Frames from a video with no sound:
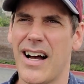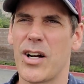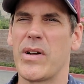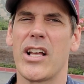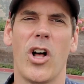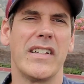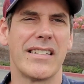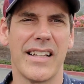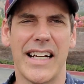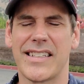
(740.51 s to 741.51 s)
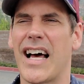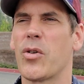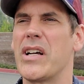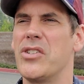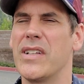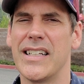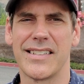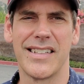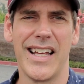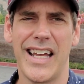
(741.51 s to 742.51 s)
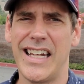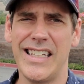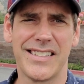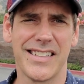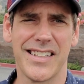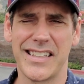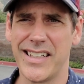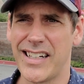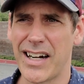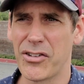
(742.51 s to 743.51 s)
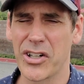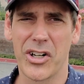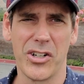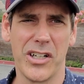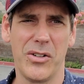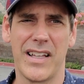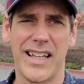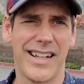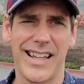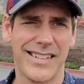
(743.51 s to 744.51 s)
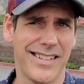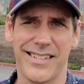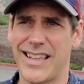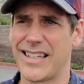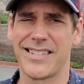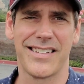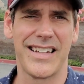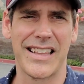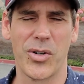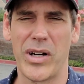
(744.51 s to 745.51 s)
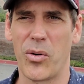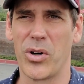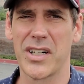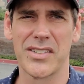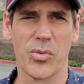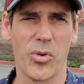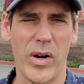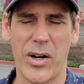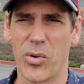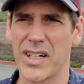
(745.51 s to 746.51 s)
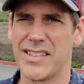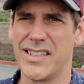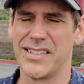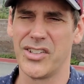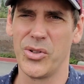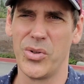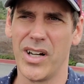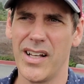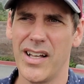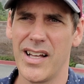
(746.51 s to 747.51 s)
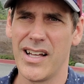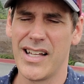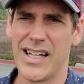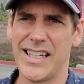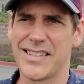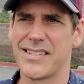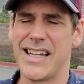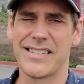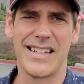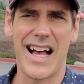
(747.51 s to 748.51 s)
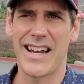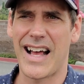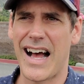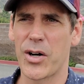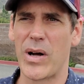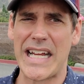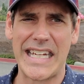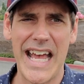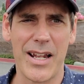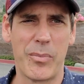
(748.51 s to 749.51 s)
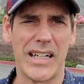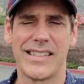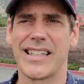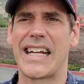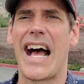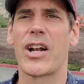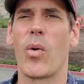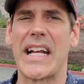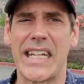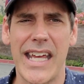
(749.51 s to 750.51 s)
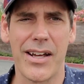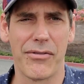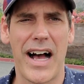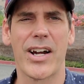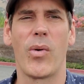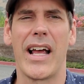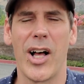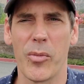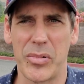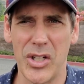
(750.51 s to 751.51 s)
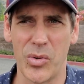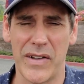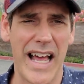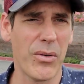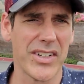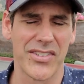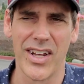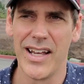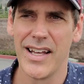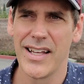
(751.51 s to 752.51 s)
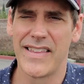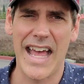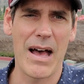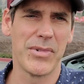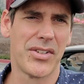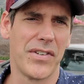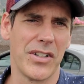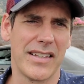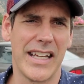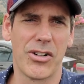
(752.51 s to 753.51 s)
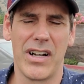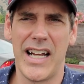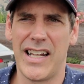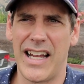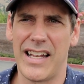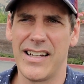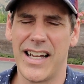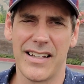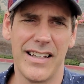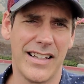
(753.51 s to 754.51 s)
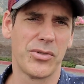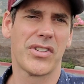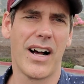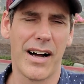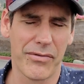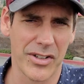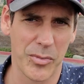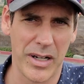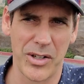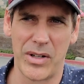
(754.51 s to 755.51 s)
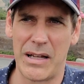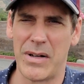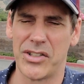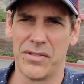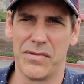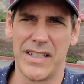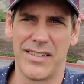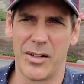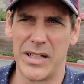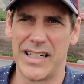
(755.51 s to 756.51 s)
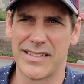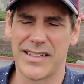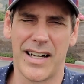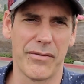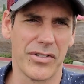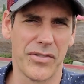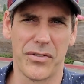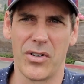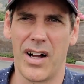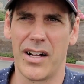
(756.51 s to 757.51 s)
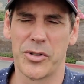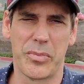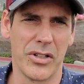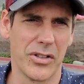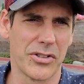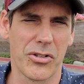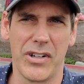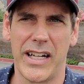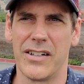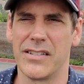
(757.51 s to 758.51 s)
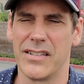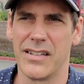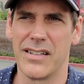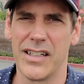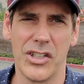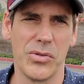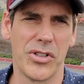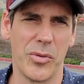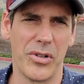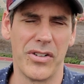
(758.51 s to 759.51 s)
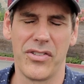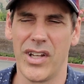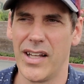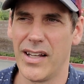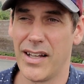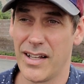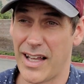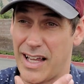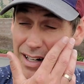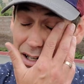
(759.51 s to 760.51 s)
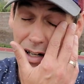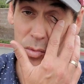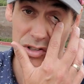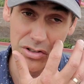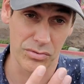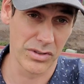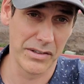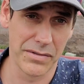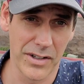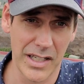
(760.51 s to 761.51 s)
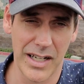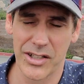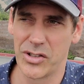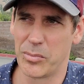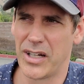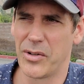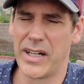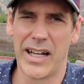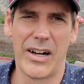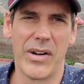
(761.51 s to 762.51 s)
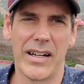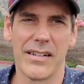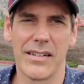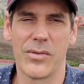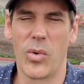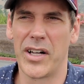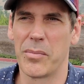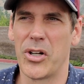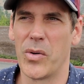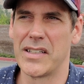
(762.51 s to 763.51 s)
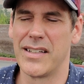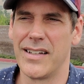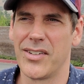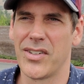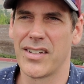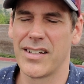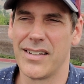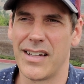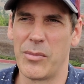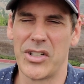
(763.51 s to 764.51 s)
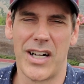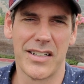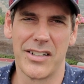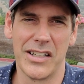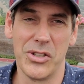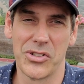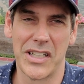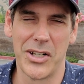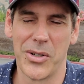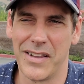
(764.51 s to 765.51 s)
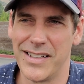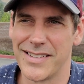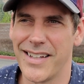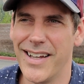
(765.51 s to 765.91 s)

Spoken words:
we get all these likes? How do I do this? And he's just like, did it ever occur to you that's just not the way it works? Well, the way it works is it's not how do I get, but it's like, how do I give? How do I help you? And that was the atmosphere that they created at this conference, by the way. I mentioned Vid Summit. It's a conference for entrepreneurs, creators, and YouTubers, and which is really funny, actually, by the way, how I wound up going to this, because I'm a doctor, and usually I go to these